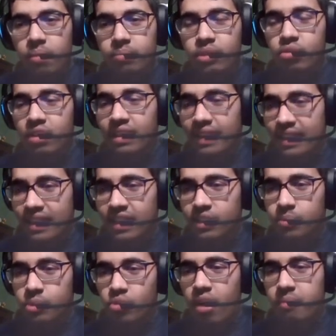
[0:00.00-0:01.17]
Please remember to like and
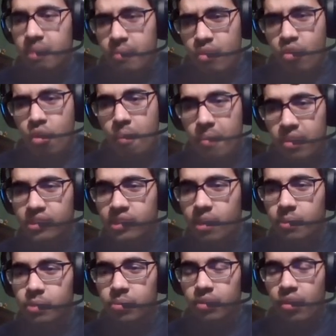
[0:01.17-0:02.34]
subscribe. Let me know your predictions in the
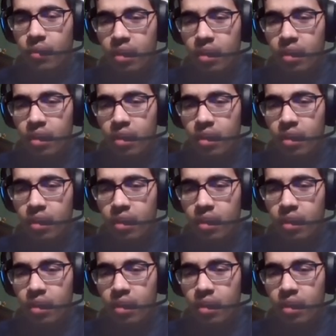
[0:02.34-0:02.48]
comments below.